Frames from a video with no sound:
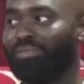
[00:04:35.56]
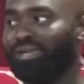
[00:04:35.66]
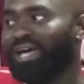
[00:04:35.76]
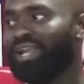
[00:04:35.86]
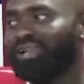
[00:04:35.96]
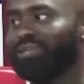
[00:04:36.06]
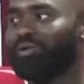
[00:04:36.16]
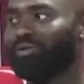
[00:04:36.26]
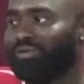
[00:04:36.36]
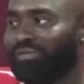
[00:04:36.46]
get any
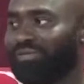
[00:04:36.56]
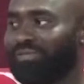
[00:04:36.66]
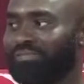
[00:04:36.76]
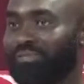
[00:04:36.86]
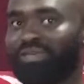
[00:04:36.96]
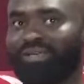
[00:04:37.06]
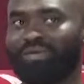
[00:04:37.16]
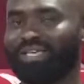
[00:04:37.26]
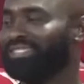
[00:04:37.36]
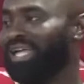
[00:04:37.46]
more. Maybe
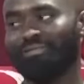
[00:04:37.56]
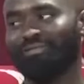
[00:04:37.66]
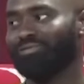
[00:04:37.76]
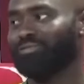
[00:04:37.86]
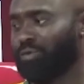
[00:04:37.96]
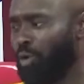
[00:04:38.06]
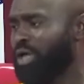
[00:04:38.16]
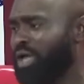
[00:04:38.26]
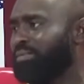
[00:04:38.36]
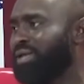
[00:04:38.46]
I stay with you. Oh,
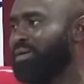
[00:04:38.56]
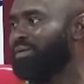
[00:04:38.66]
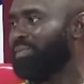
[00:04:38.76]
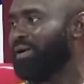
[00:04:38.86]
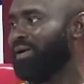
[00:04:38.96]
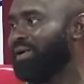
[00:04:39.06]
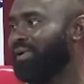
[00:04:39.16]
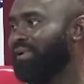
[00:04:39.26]
yeah, may I wear pa.